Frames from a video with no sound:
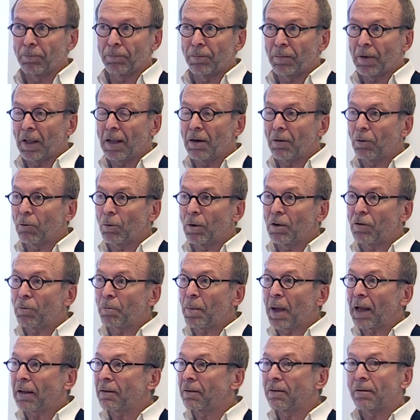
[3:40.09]
They don't
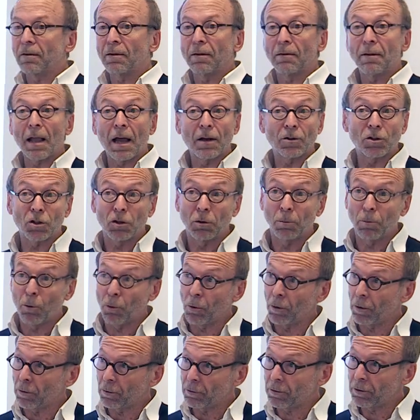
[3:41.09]
respect national
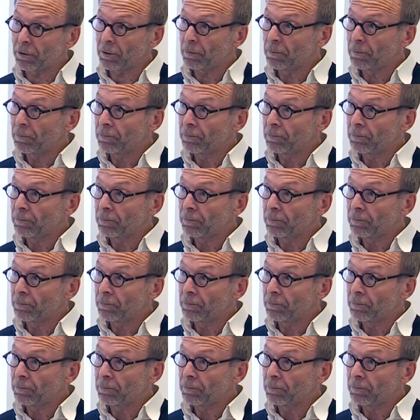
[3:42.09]
borders,